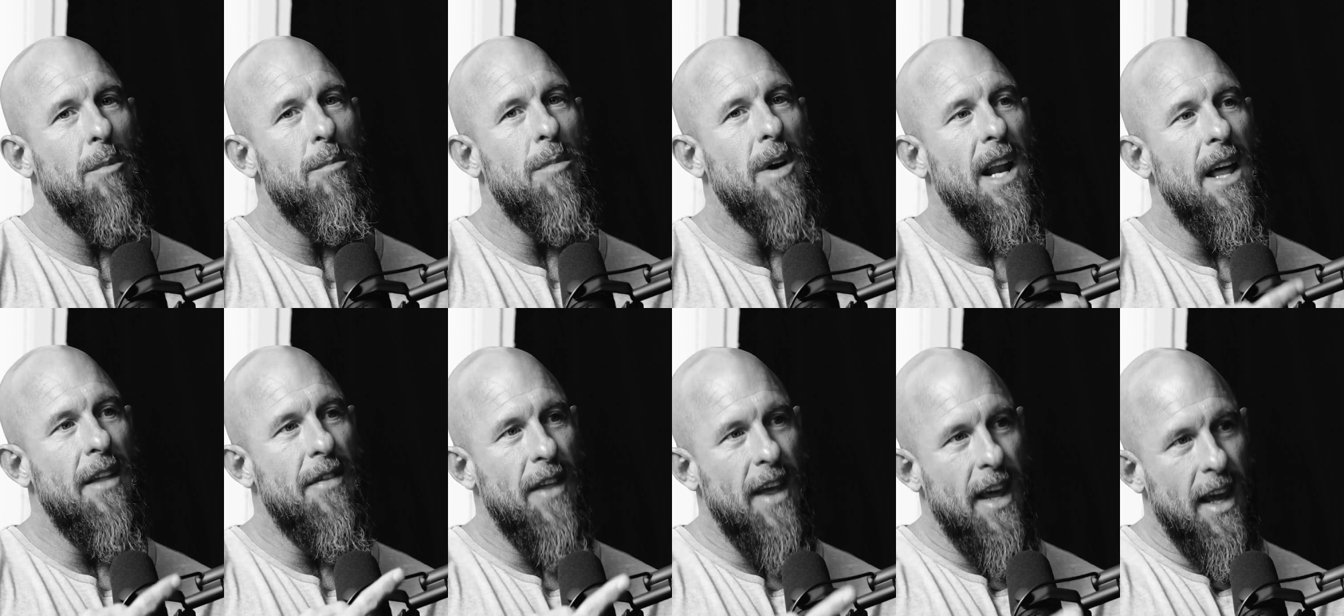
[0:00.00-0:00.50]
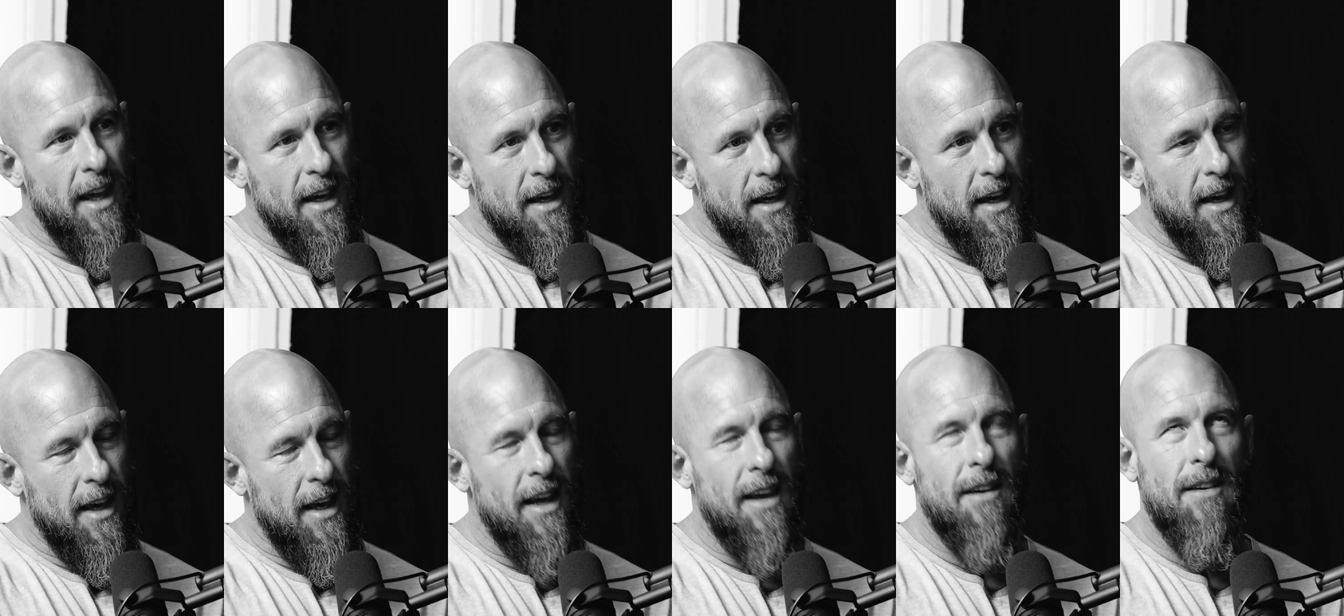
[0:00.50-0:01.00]
But I think,
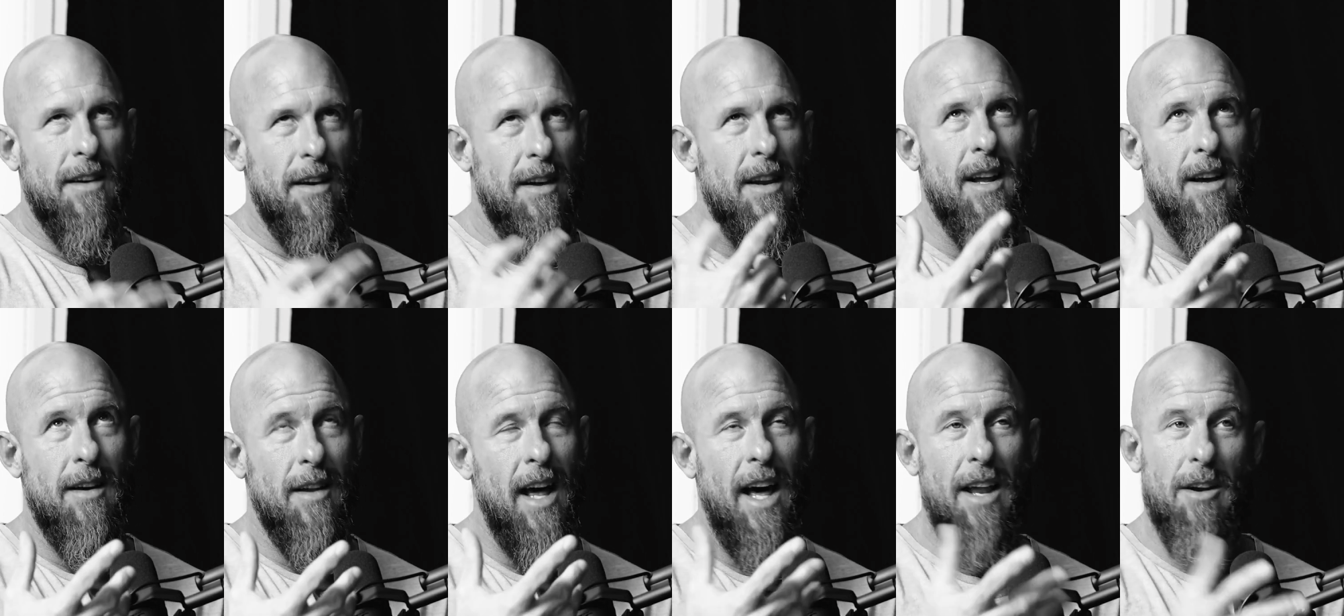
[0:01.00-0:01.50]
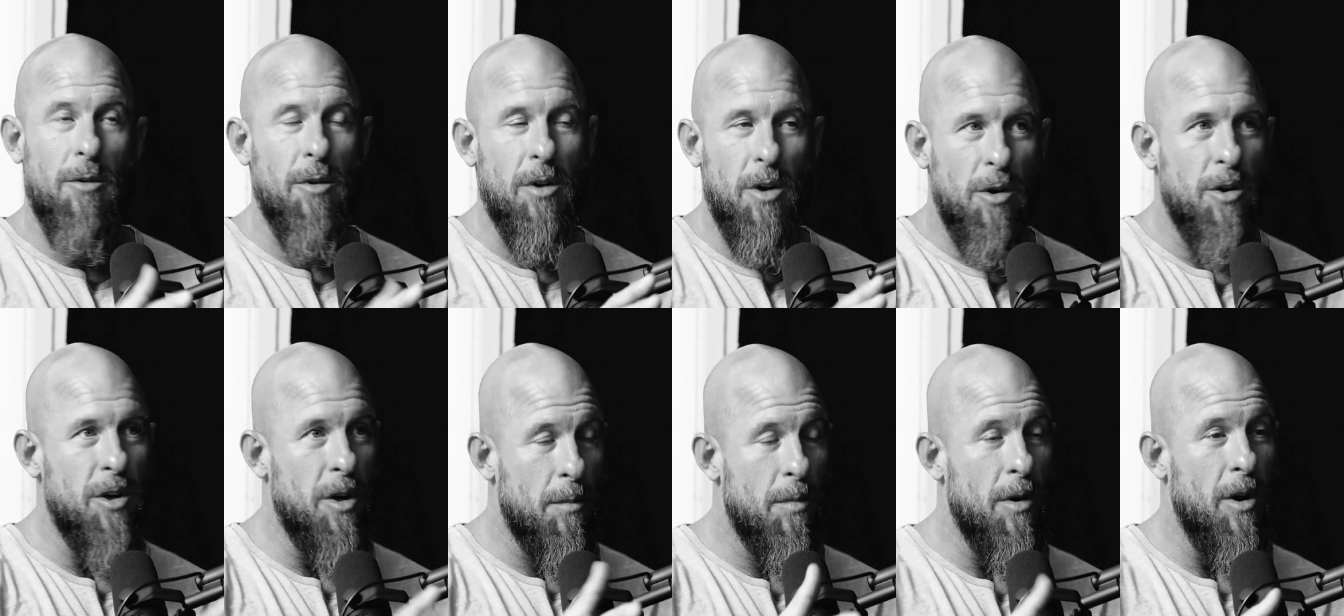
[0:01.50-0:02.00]
and I don't
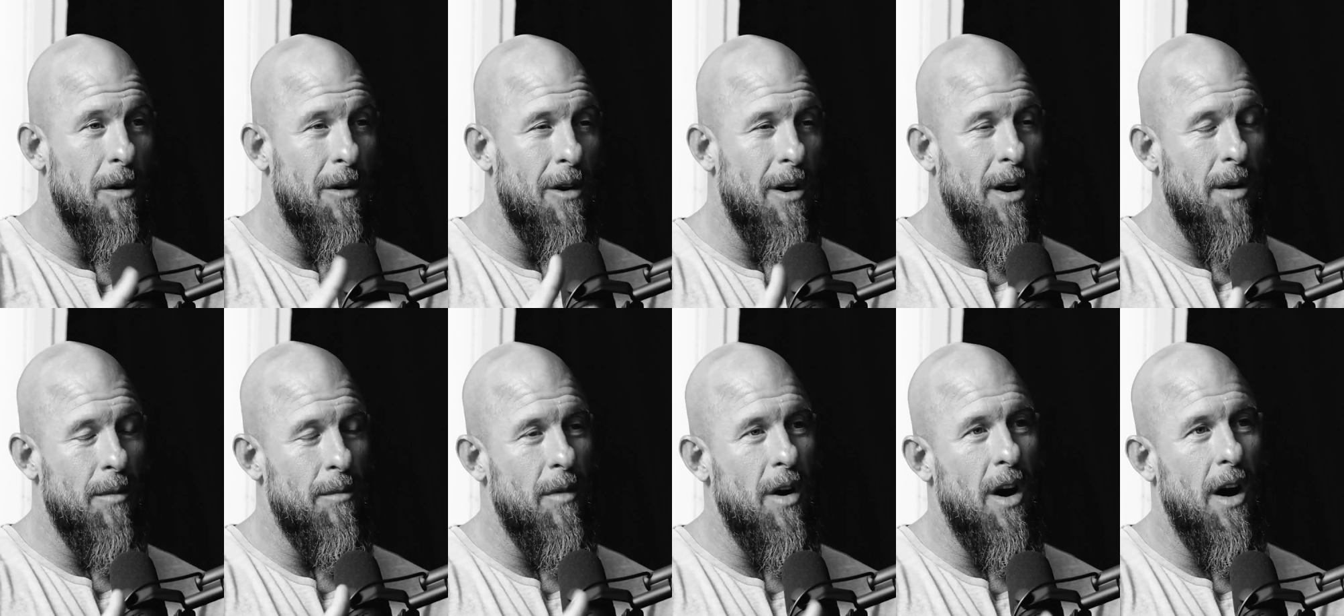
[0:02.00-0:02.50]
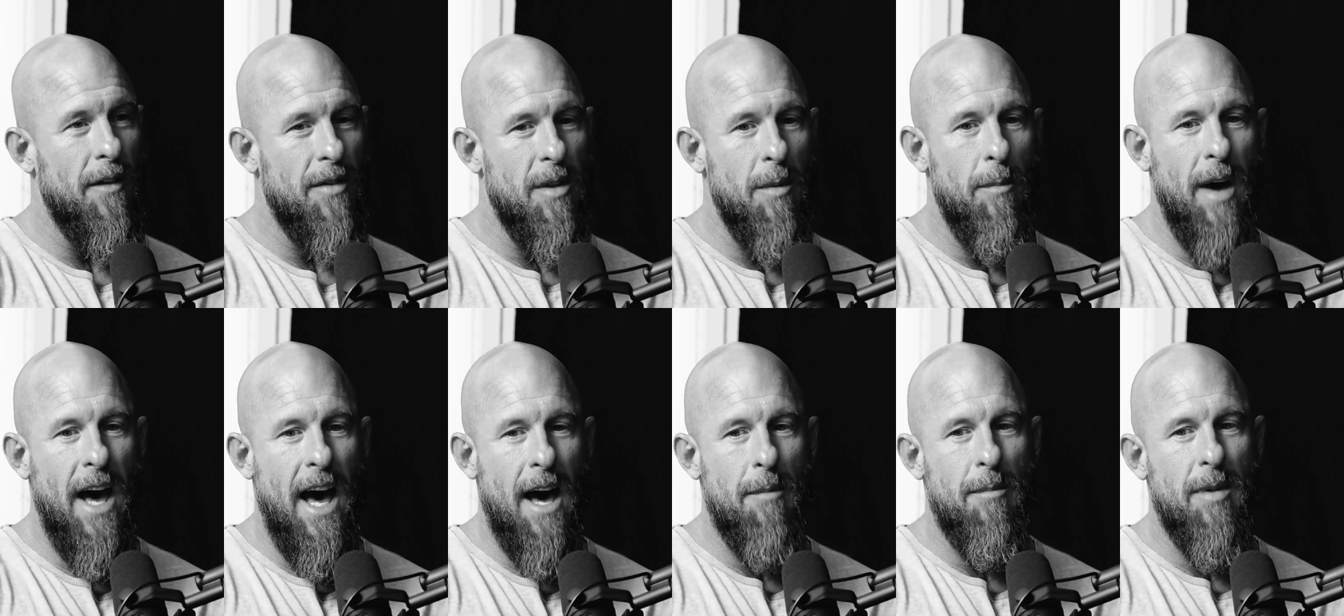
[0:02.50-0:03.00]
know your program off the
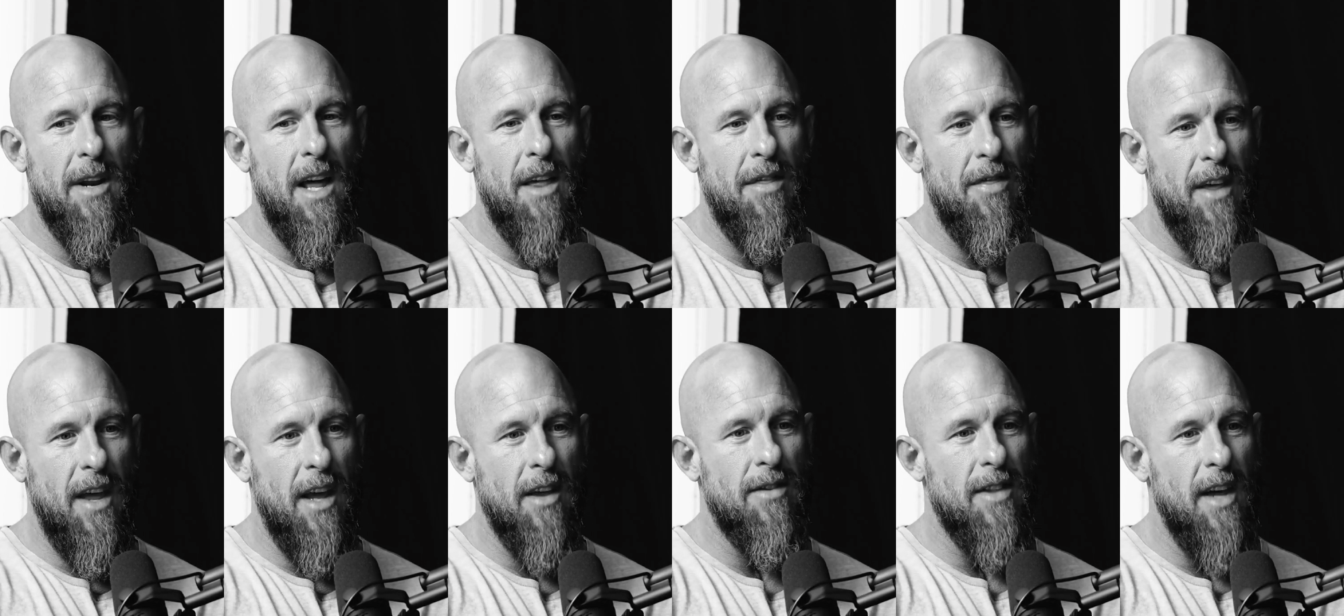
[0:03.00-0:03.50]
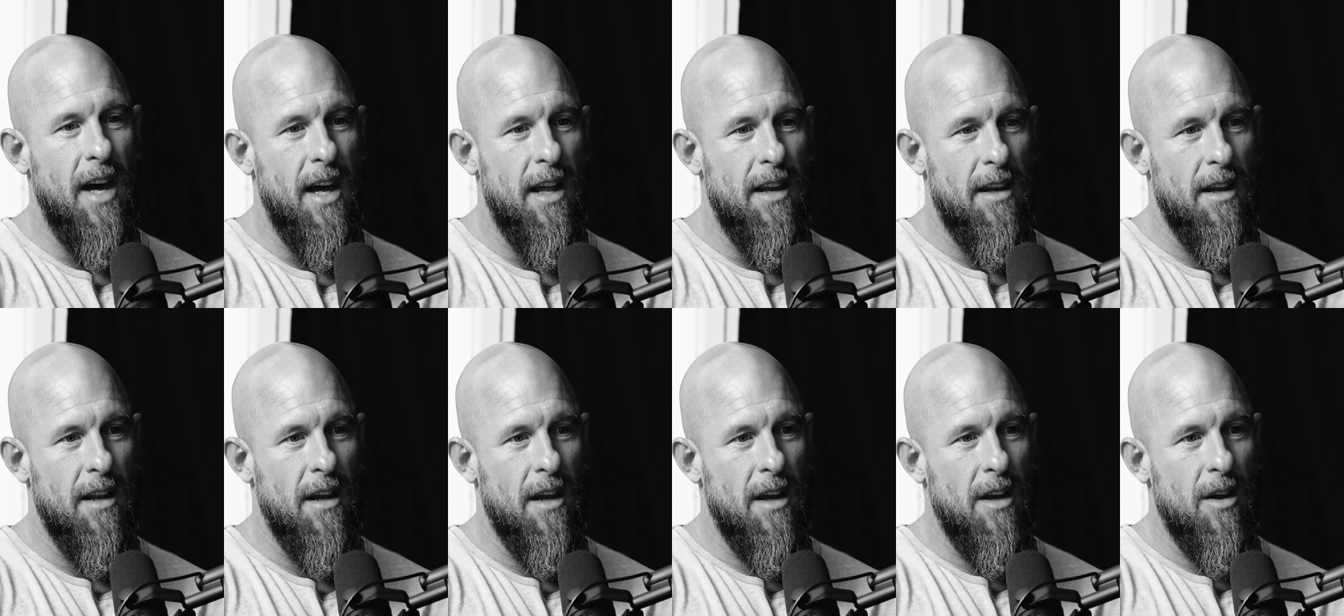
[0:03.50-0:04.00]
bat, but I think
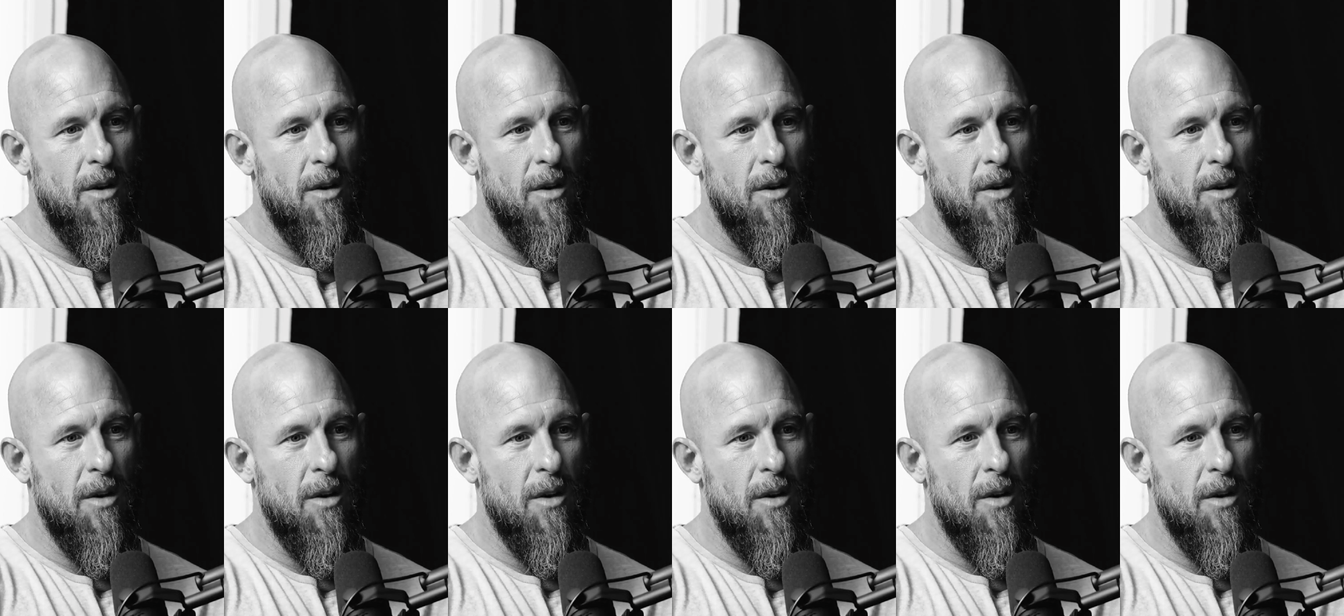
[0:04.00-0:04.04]
that